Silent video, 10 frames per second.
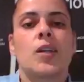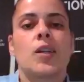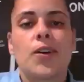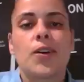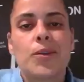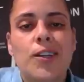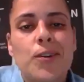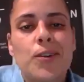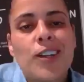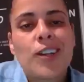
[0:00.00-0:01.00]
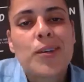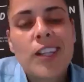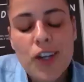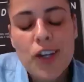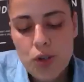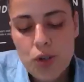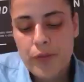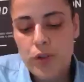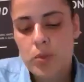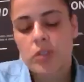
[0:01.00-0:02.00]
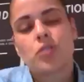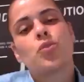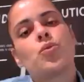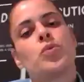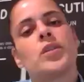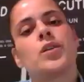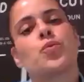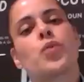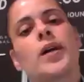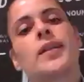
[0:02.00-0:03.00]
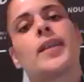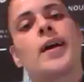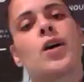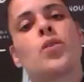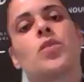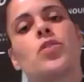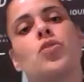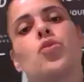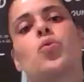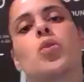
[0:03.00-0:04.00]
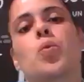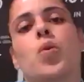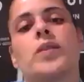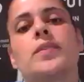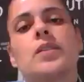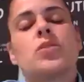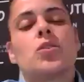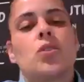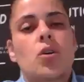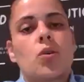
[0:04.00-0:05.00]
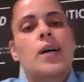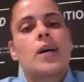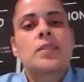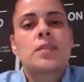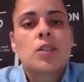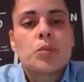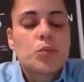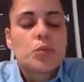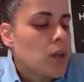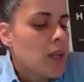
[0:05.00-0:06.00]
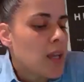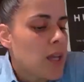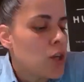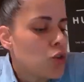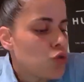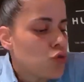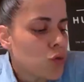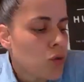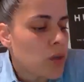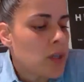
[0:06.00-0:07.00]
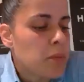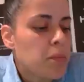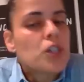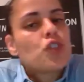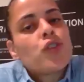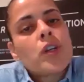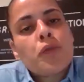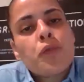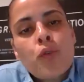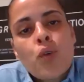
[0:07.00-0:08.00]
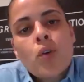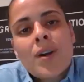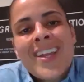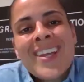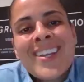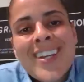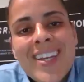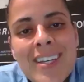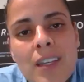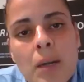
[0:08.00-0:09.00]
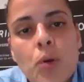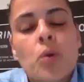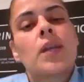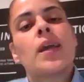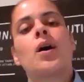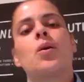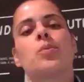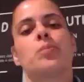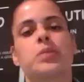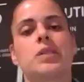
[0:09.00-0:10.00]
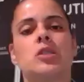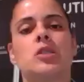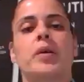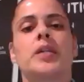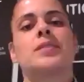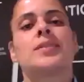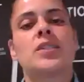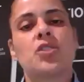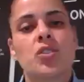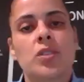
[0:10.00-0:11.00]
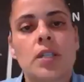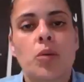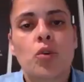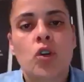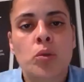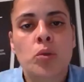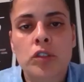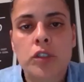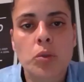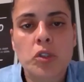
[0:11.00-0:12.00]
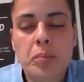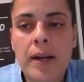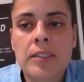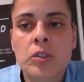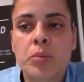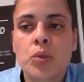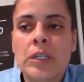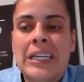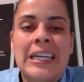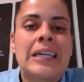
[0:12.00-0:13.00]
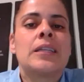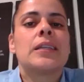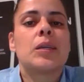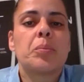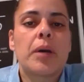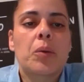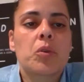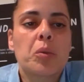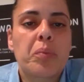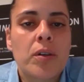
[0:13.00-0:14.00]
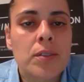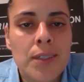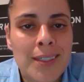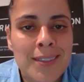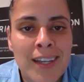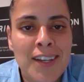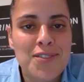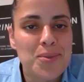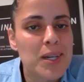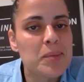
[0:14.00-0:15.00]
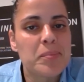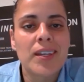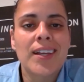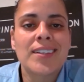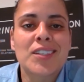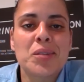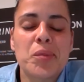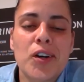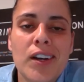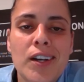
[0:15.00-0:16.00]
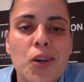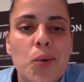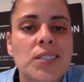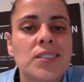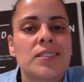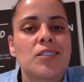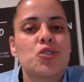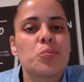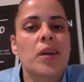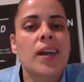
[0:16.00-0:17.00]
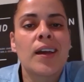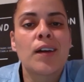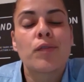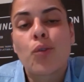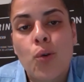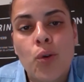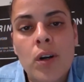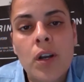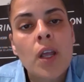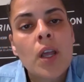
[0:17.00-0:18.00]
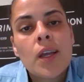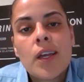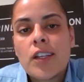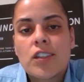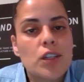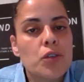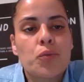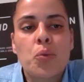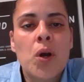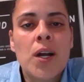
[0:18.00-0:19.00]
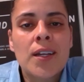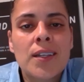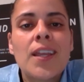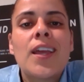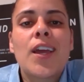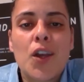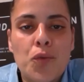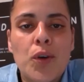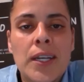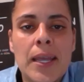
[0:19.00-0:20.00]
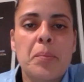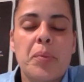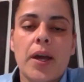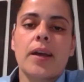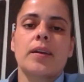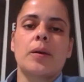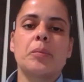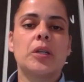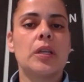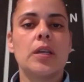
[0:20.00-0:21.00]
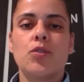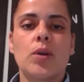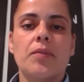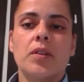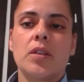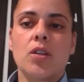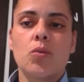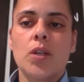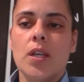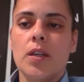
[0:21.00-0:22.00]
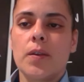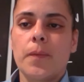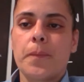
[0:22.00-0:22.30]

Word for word: Hello, hello, hello, hello. If you are tuned in right now, then you are wanting to know how to set up your Android MetaTrader 4 and demo account. Please pay attention. I will go as slow as possible. Again, get back with the person that signed you up and ask him or any questions that you may have, or just rewind and run that back. I'm going to give you everything you need.